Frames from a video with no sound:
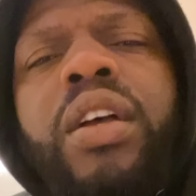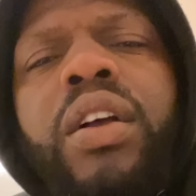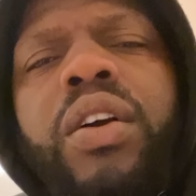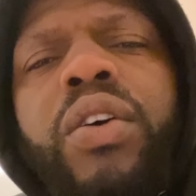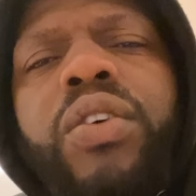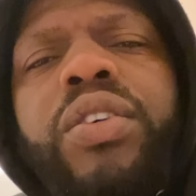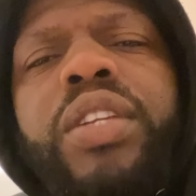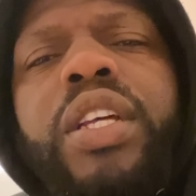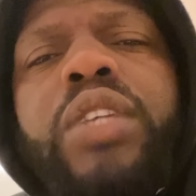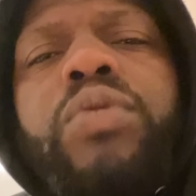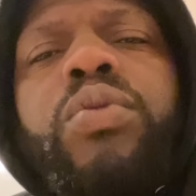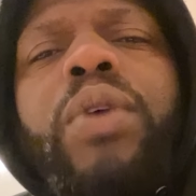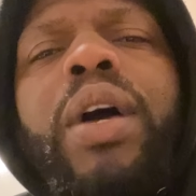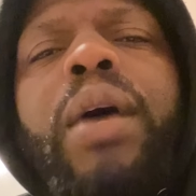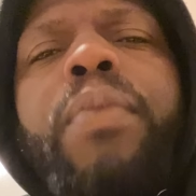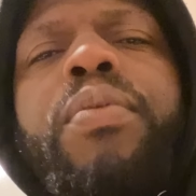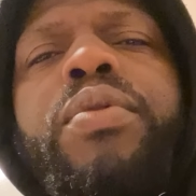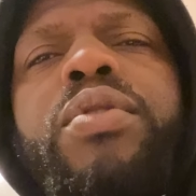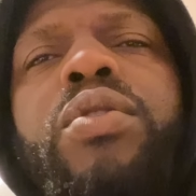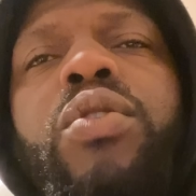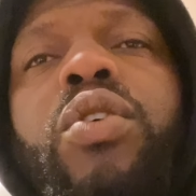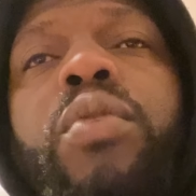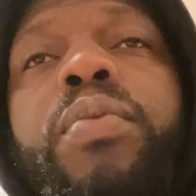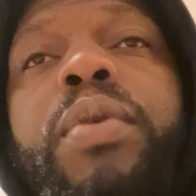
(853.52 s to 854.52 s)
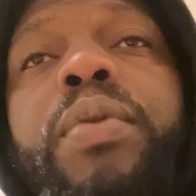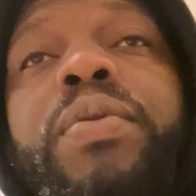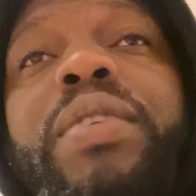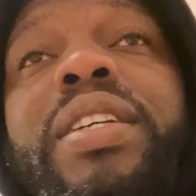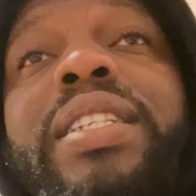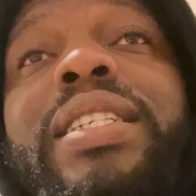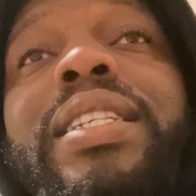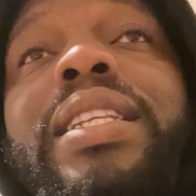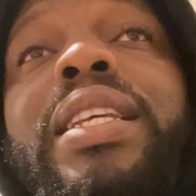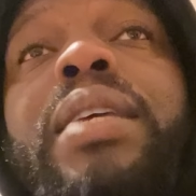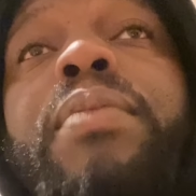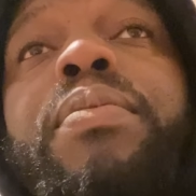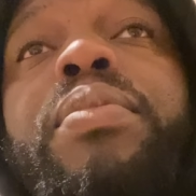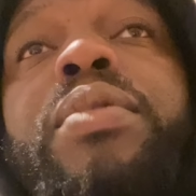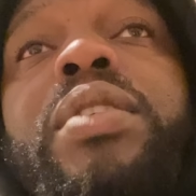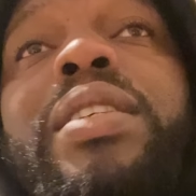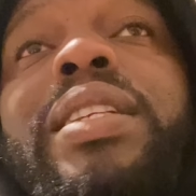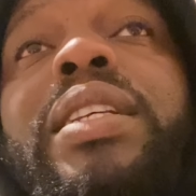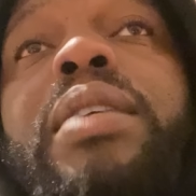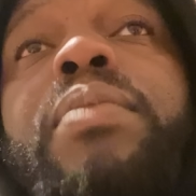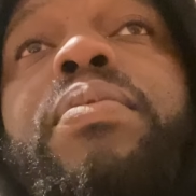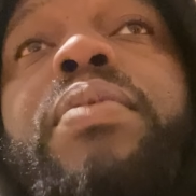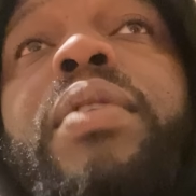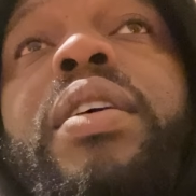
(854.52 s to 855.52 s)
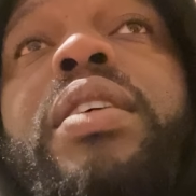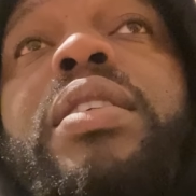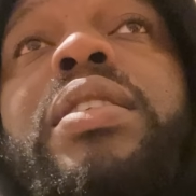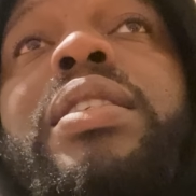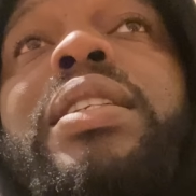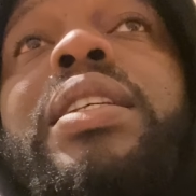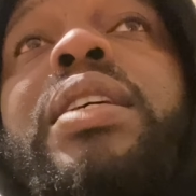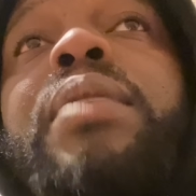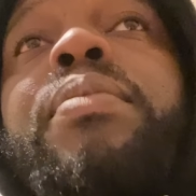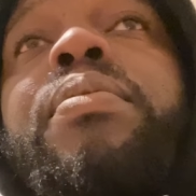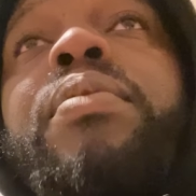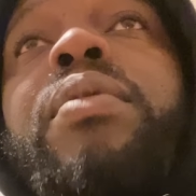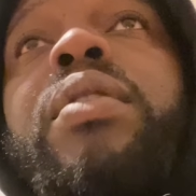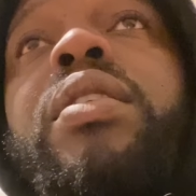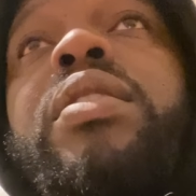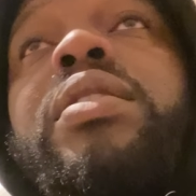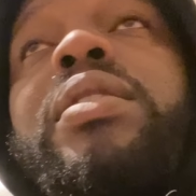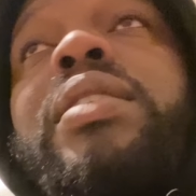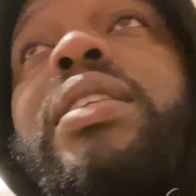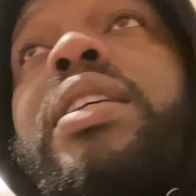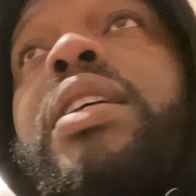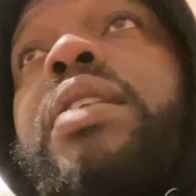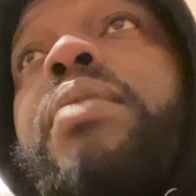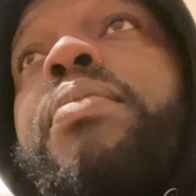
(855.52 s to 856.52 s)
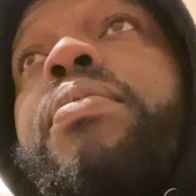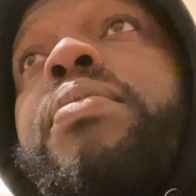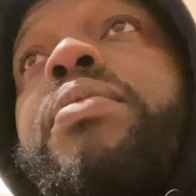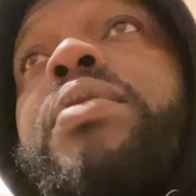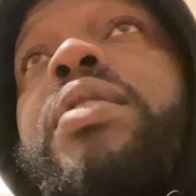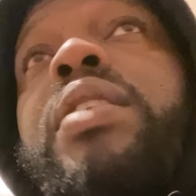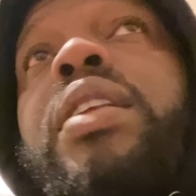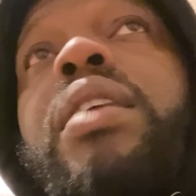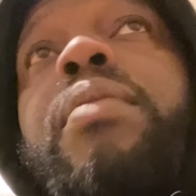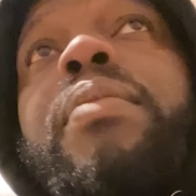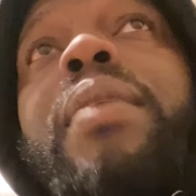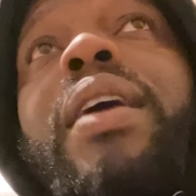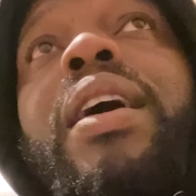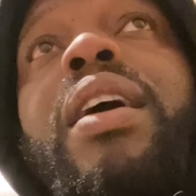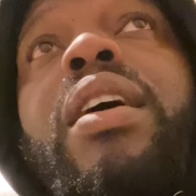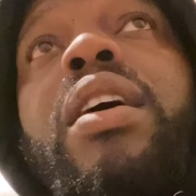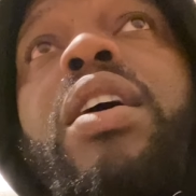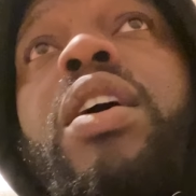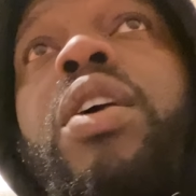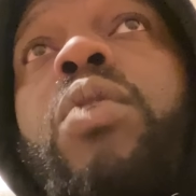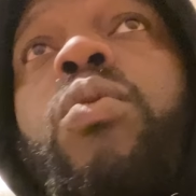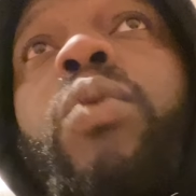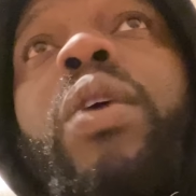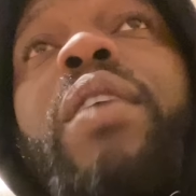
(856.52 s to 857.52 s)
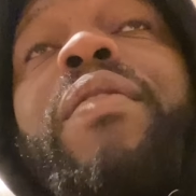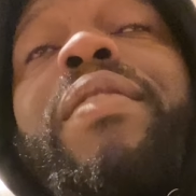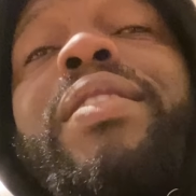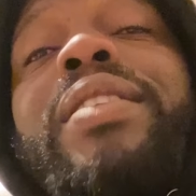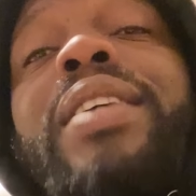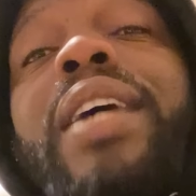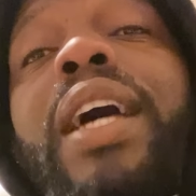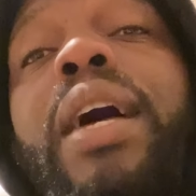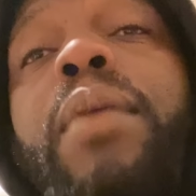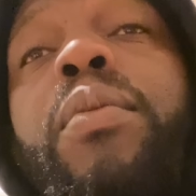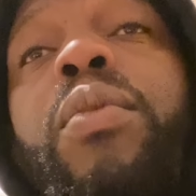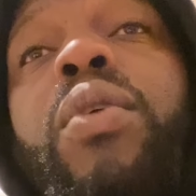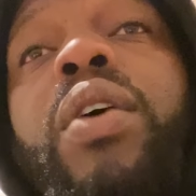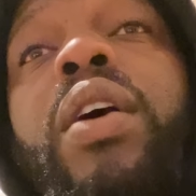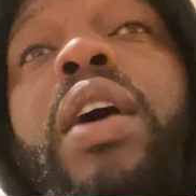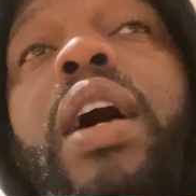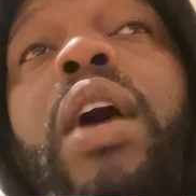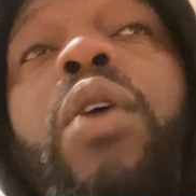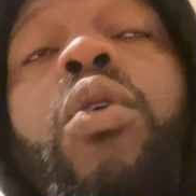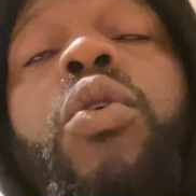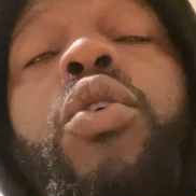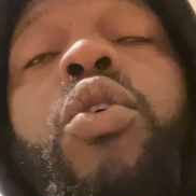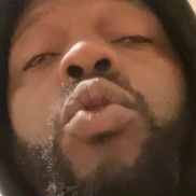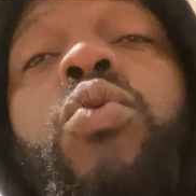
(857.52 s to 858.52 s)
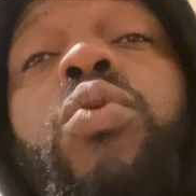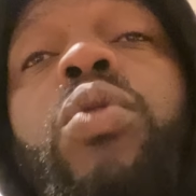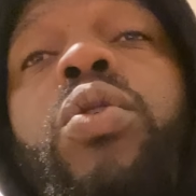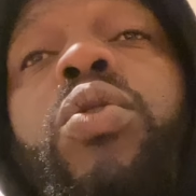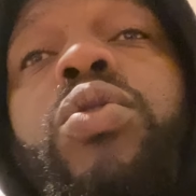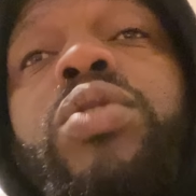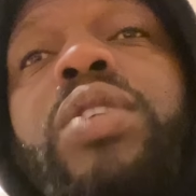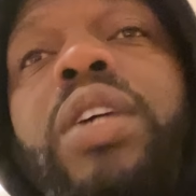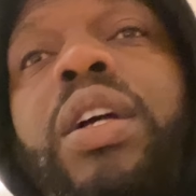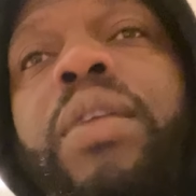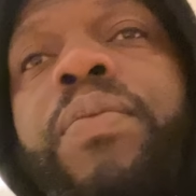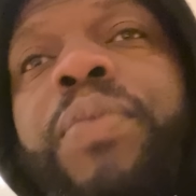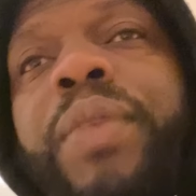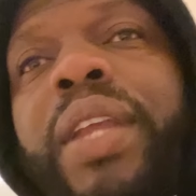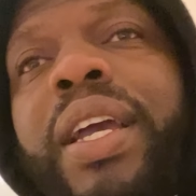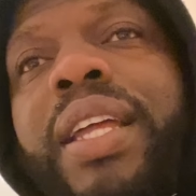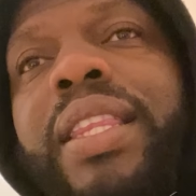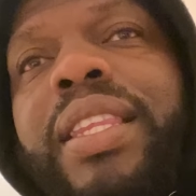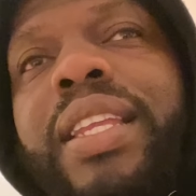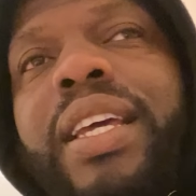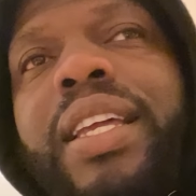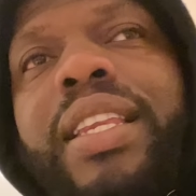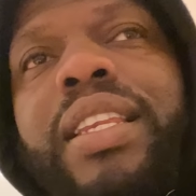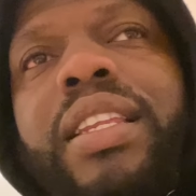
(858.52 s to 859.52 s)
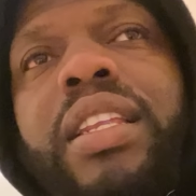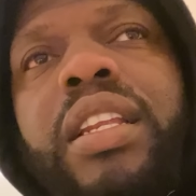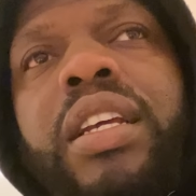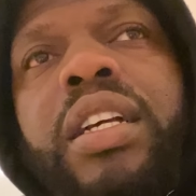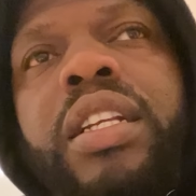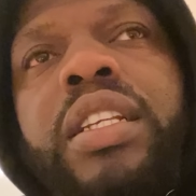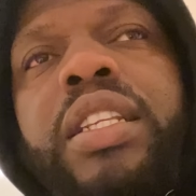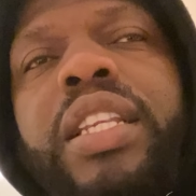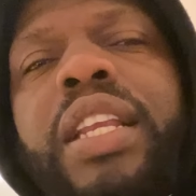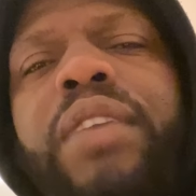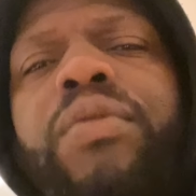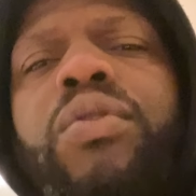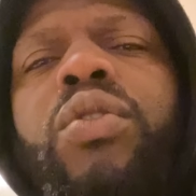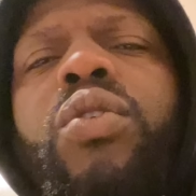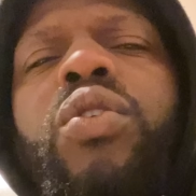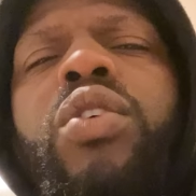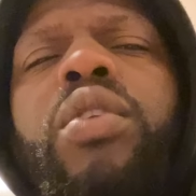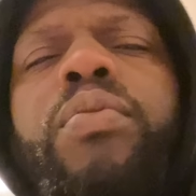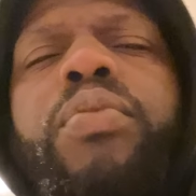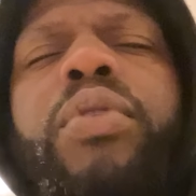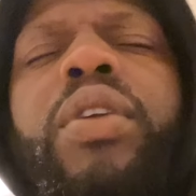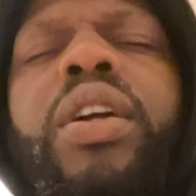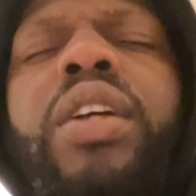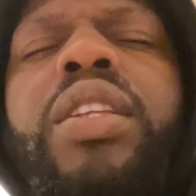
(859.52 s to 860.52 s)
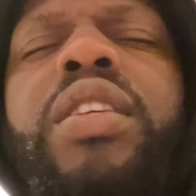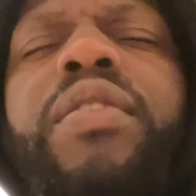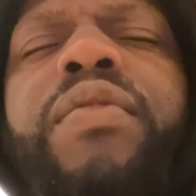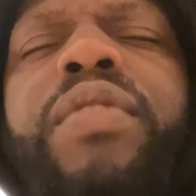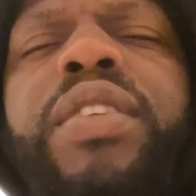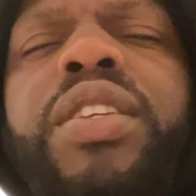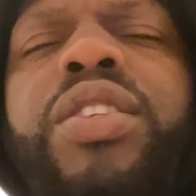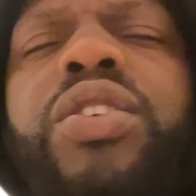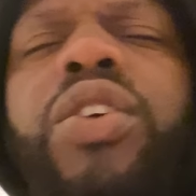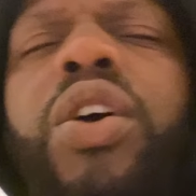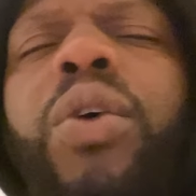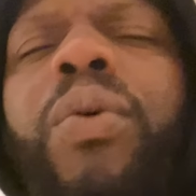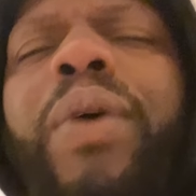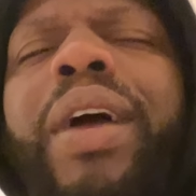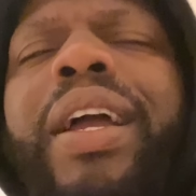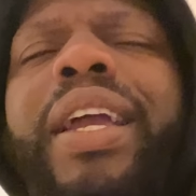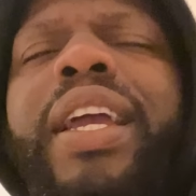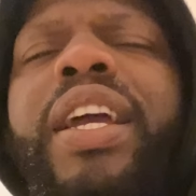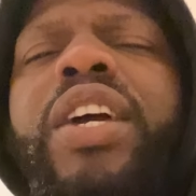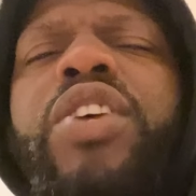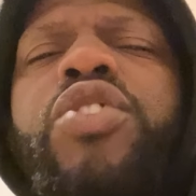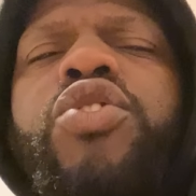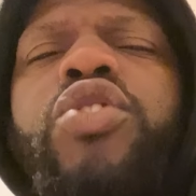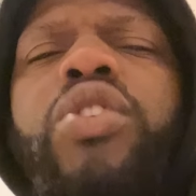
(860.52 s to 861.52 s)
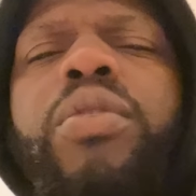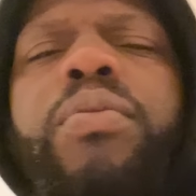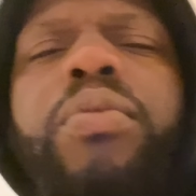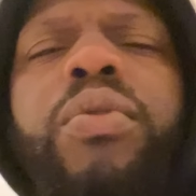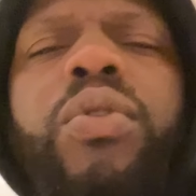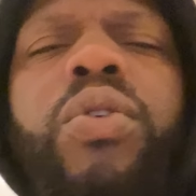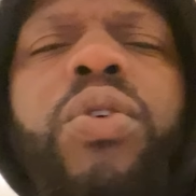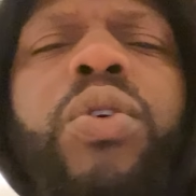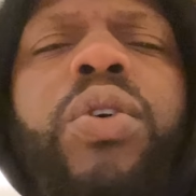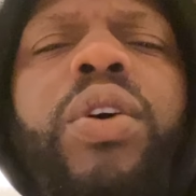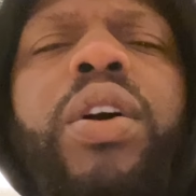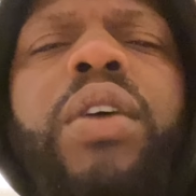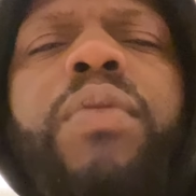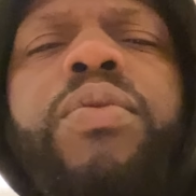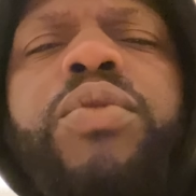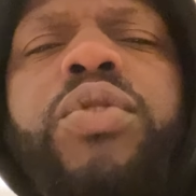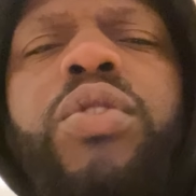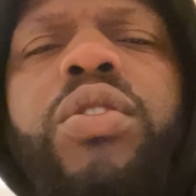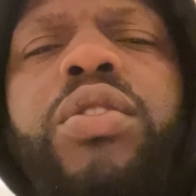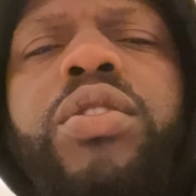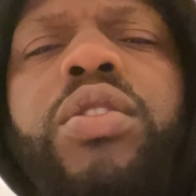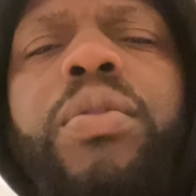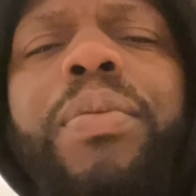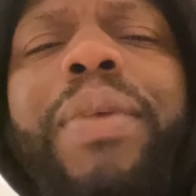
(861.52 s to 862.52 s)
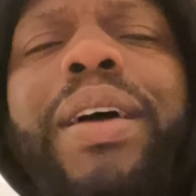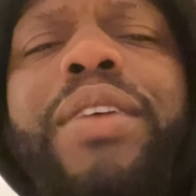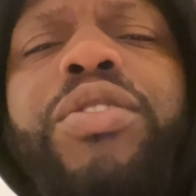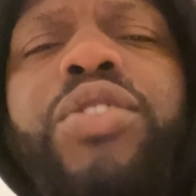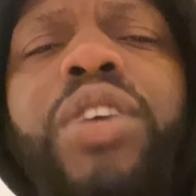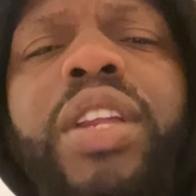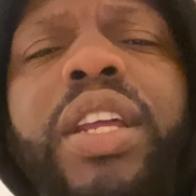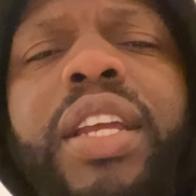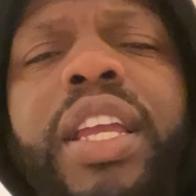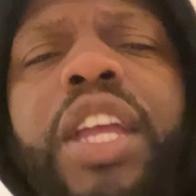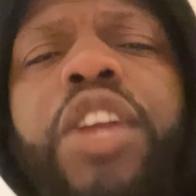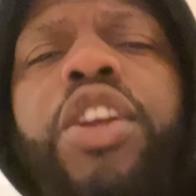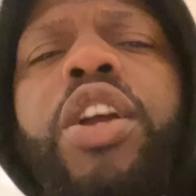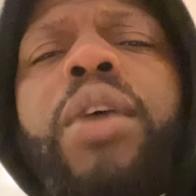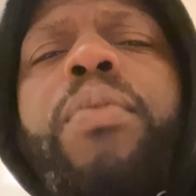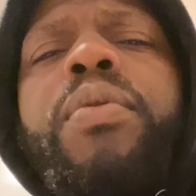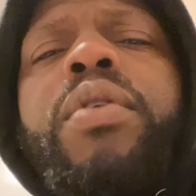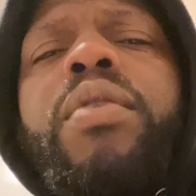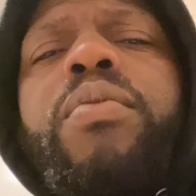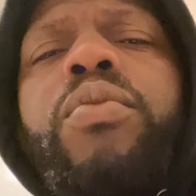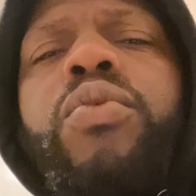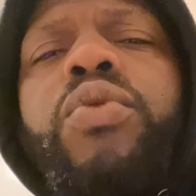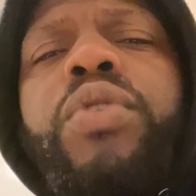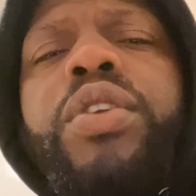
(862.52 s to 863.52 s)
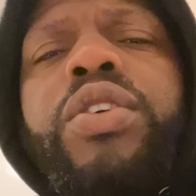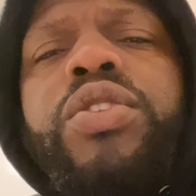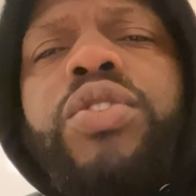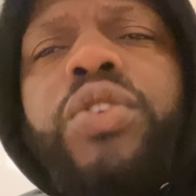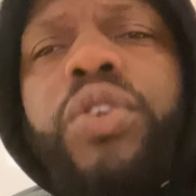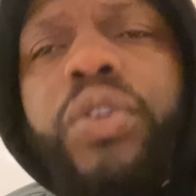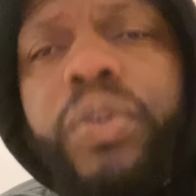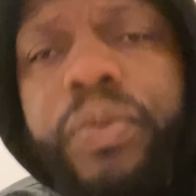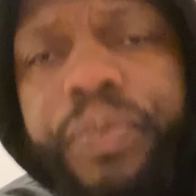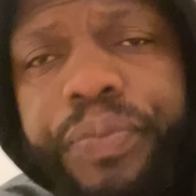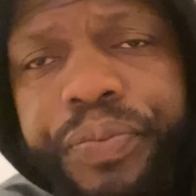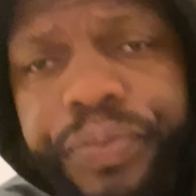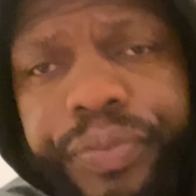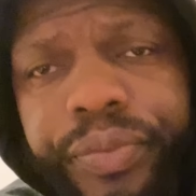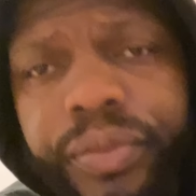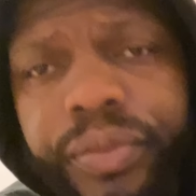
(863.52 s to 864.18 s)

Because that's what happens. A lot of people just sleep, sleep, sleep, sleep till about whatever time on the roads, and then they're not got the productivity to go out and get a job or go. Out. So it's about trying to get you up in the morning. So